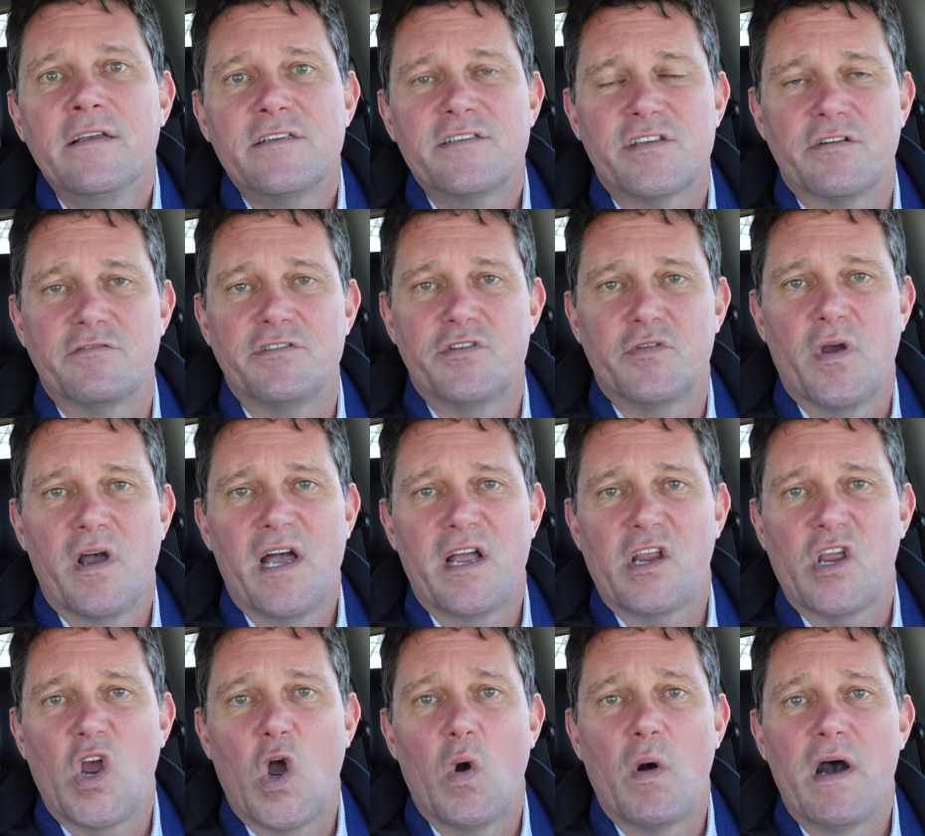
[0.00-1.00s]
So do
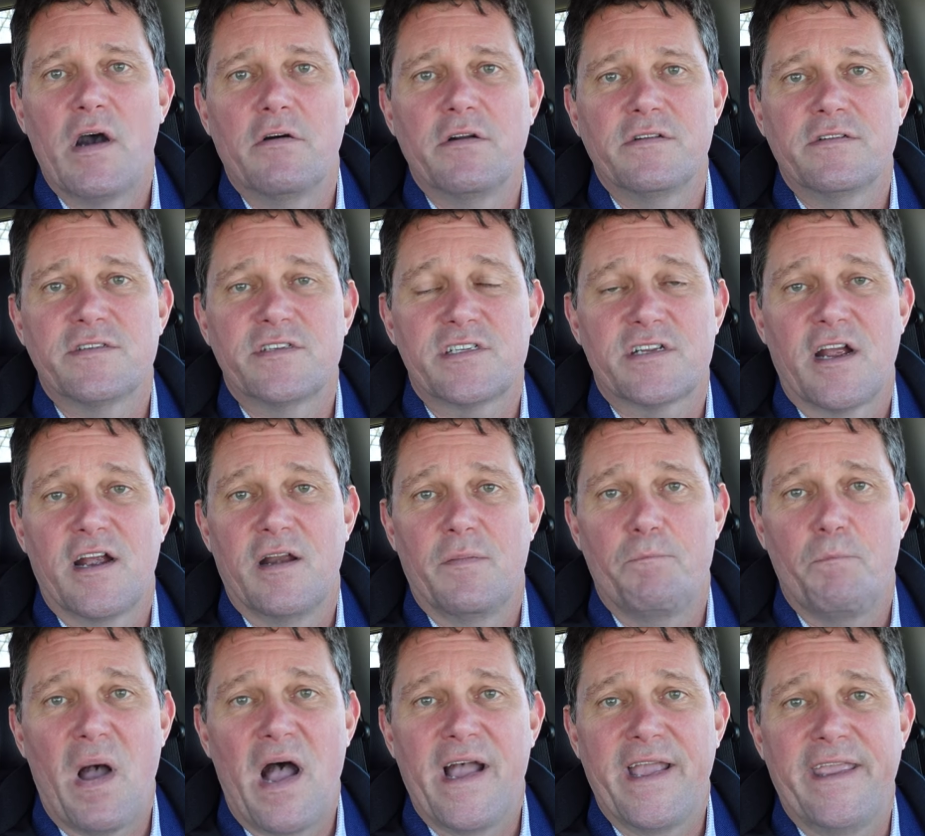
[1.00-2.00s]
not go out,
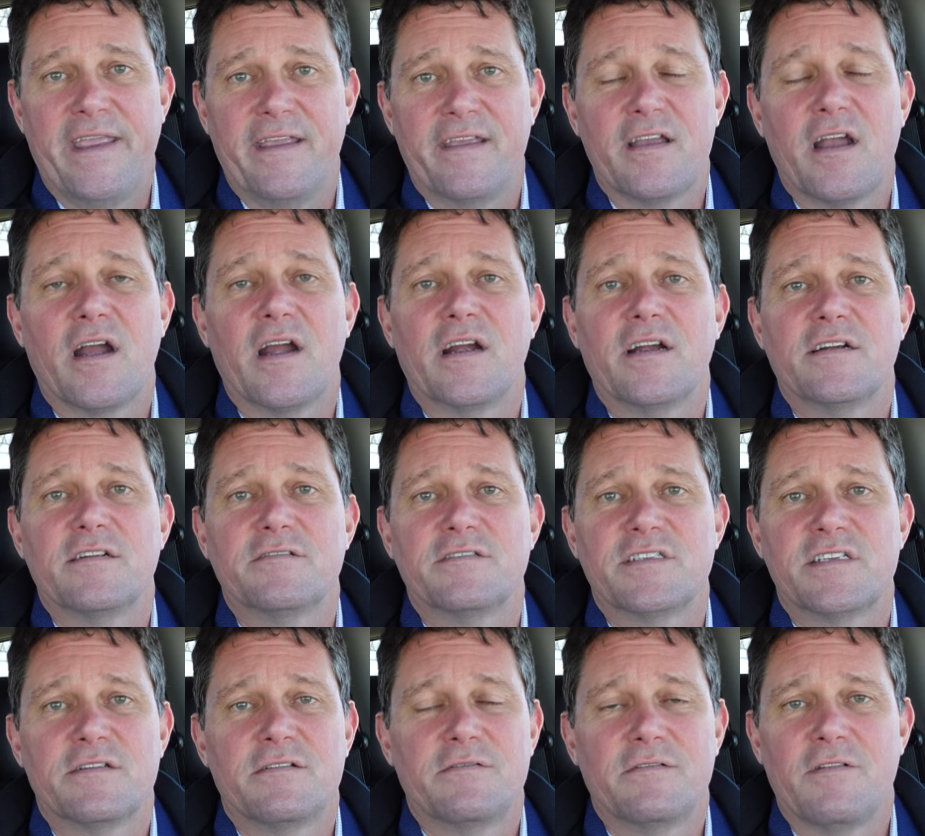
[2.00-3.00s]
start buying
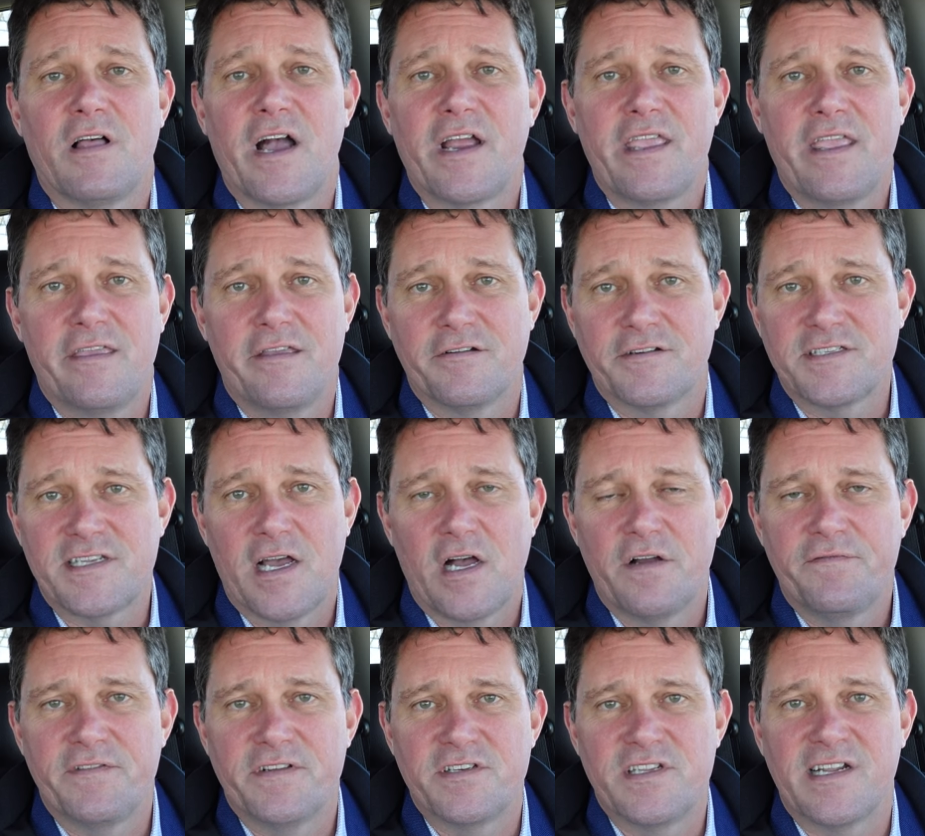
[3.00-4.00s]
cars, locking
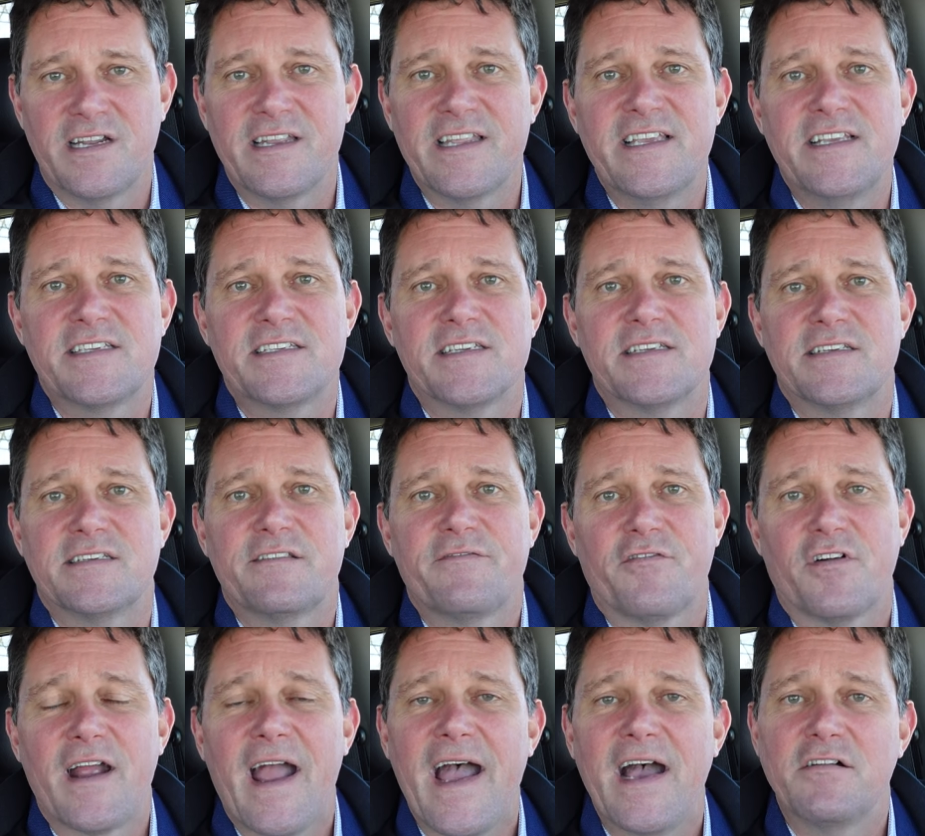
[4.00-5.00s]
yourself into leases
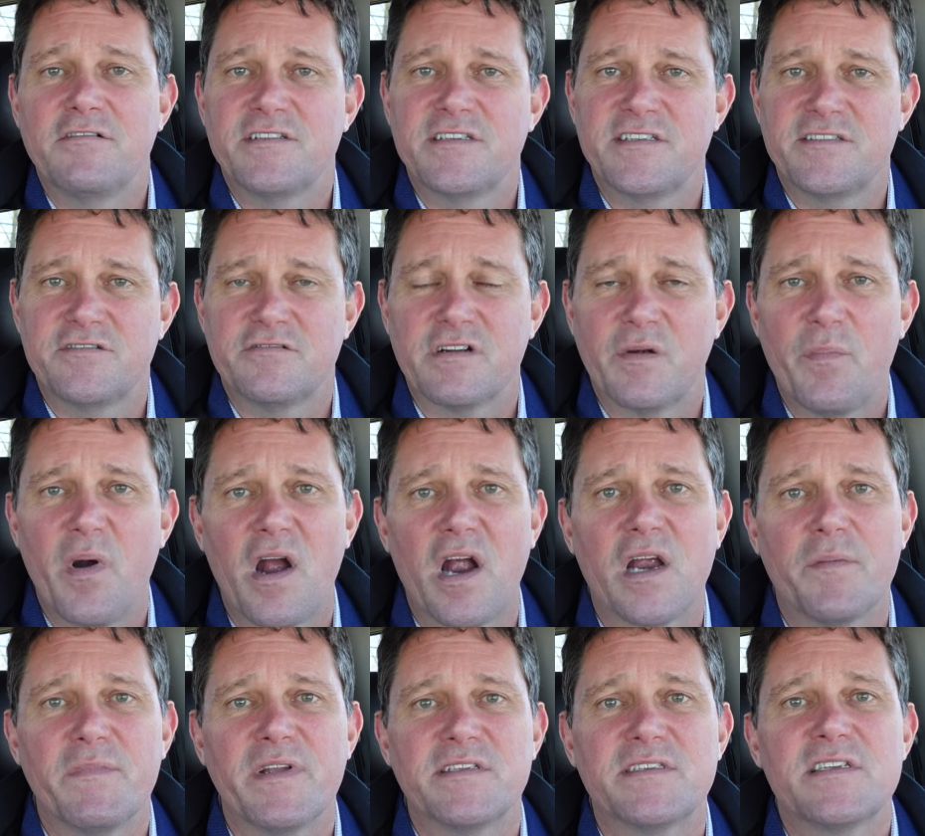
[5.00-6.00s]
for houses or
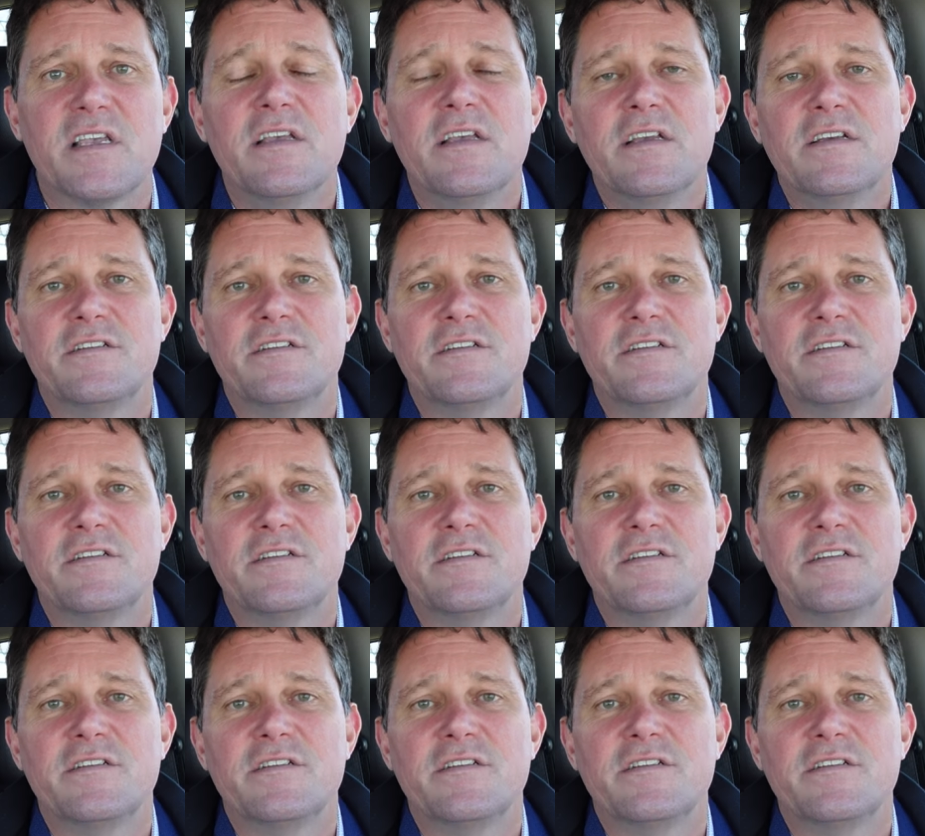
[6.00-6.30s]
apartments.